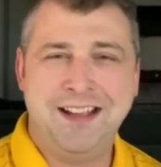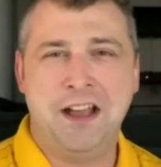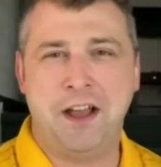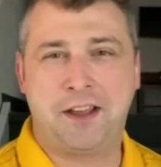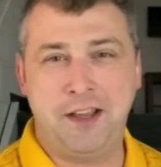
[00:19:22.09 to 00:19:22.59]

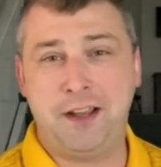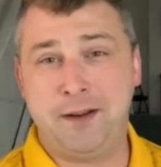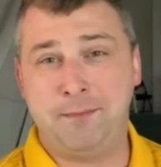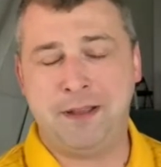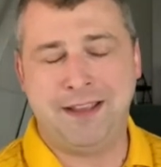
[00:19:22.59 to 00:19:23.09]
A
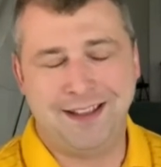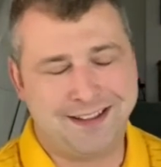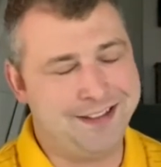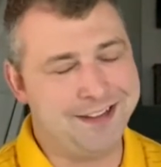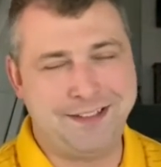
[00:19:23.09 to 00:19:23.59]
good, a
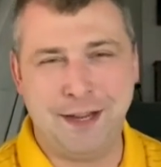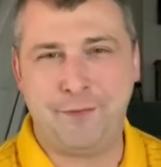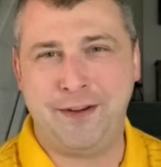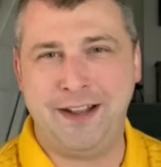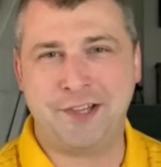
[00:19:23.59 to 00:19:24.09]
good
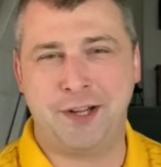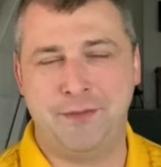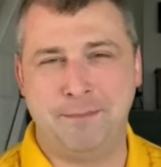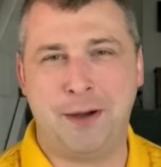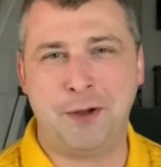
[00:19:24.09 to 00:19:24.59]
definition
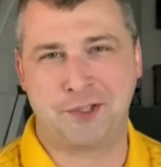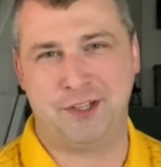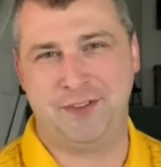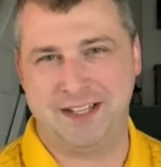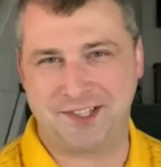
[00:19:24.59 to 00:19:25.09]
of
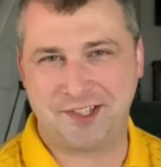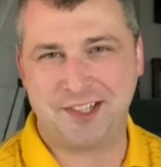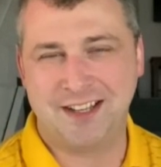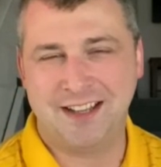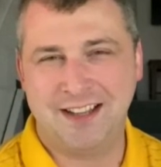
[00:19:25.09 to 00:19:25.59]

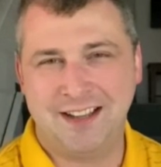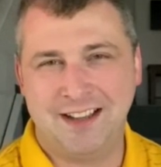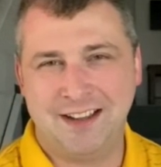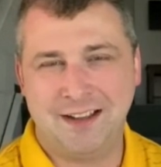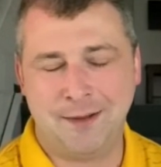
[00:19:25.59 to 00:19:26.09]
impulsiveness.
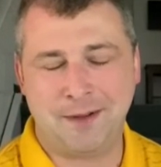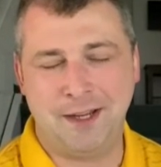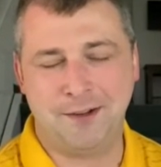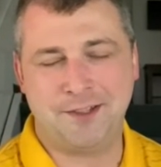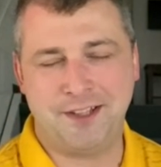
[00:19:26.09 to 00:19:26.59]
I'm
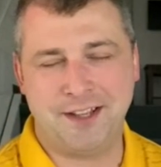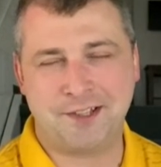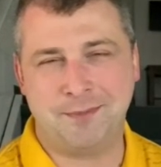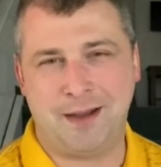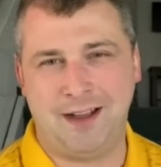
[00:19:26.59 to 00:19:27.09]
guilty of
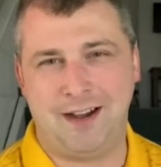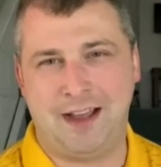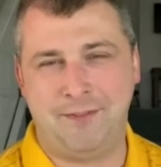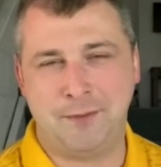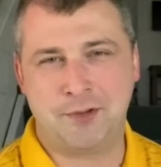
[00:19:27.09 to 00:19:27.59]
this in my
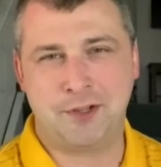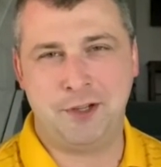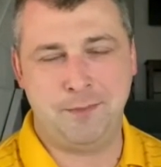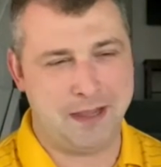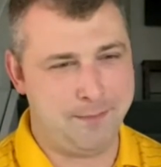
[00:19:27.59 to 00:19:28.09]
life. I'm sure
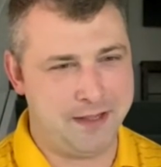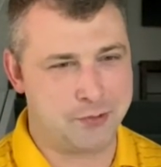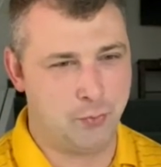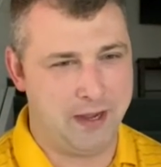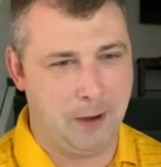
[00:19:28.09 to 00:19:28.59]
you may be
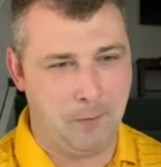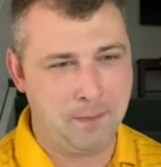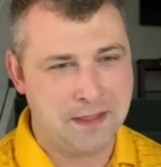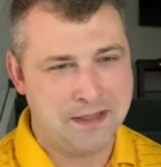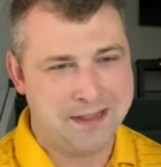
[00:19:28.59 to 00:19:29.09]
as
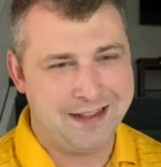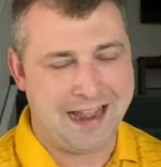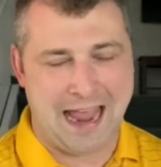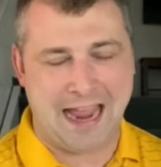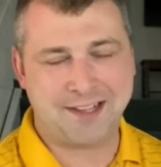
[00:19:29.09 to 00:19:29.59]
well.
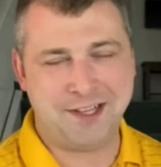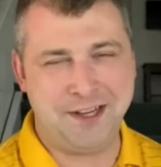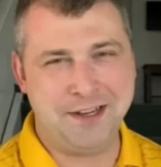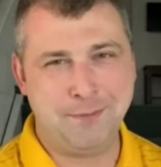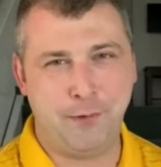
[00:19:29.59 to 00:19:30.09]

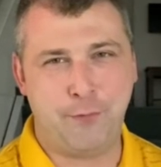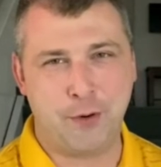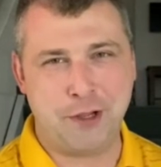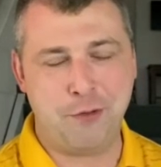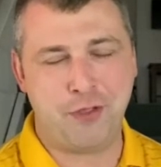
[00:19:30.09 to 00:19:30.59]
Acting
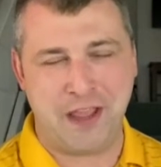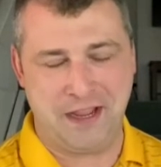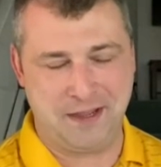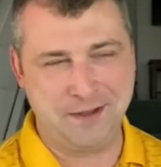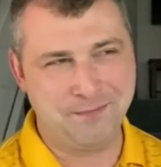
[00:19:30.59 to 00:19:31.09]
before you
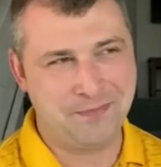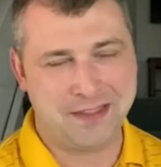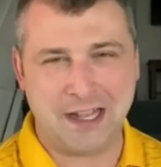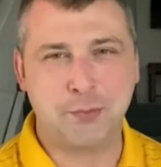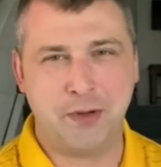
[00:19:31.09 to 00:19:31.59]
think.
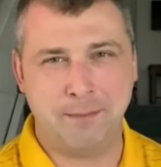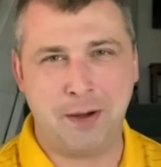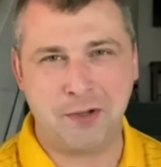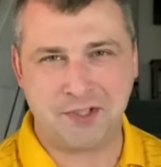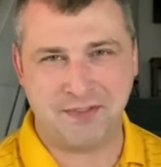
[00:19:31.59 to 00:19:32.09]
That's what
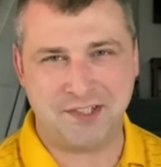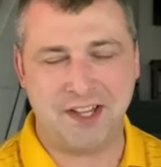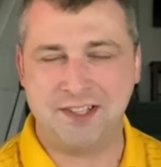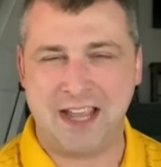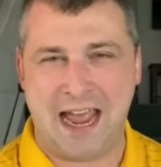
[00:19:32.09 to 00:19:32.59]
impulsiveness
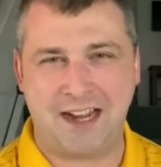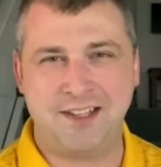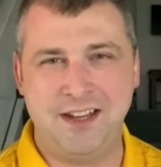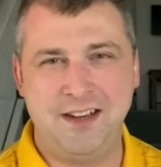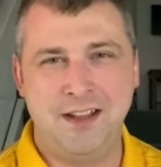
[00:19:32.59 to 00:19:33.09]
is,
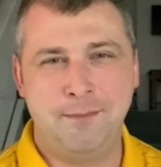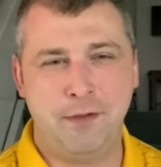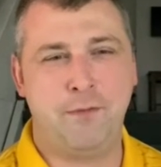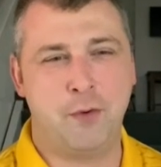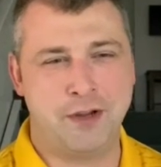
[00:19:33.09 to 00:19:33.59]
acting
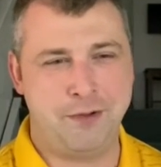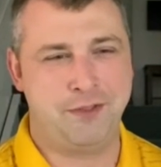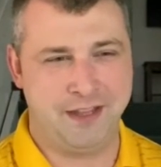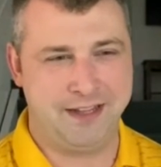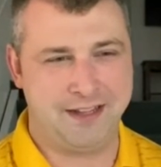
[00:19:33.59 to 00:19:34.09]
before you
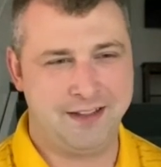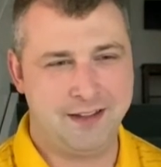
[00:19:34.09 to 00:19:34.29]
think.